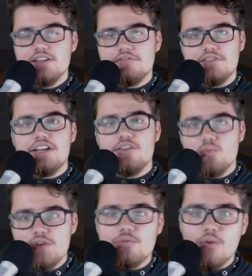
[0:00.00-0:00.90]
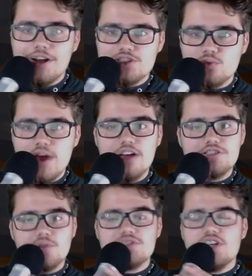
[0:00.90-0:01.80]
and did it in week one as well,
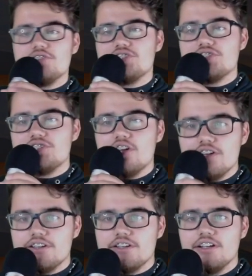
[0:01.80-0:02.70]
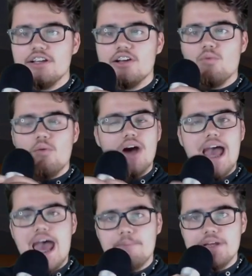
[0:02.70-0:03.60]
so it's uncertain what will
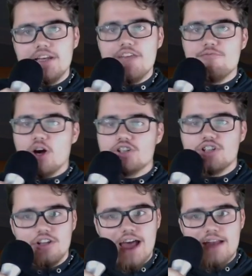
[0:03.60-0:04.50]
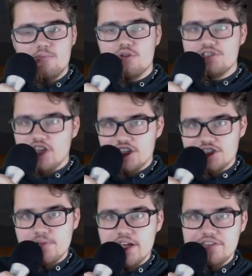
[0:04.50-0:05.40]
happen if Marshon Lattimore does
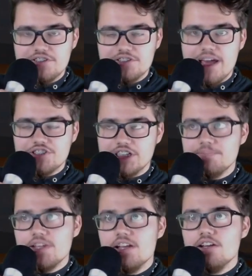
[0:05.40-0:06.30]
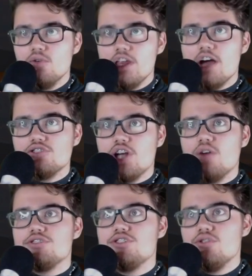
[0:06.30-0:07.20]
play in this matchup. Julio
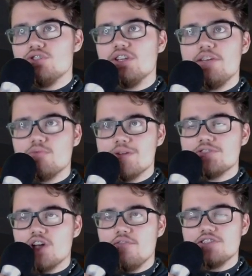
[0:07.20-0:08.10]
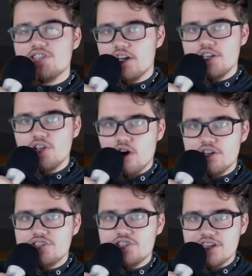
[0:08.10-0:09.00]
Jones usually rips off a ton of
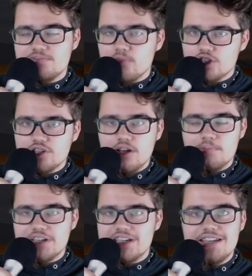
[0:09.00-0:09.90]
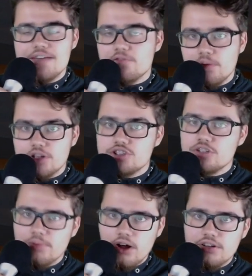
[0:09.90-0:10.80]
yardage against Marshon, but can never punch the
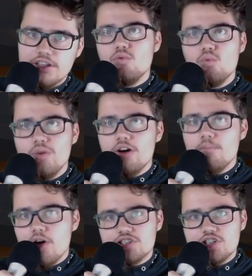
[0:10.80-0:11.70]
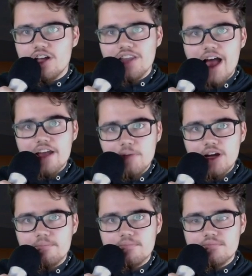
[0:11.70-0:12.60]
ball in. Will Marshon lock him up?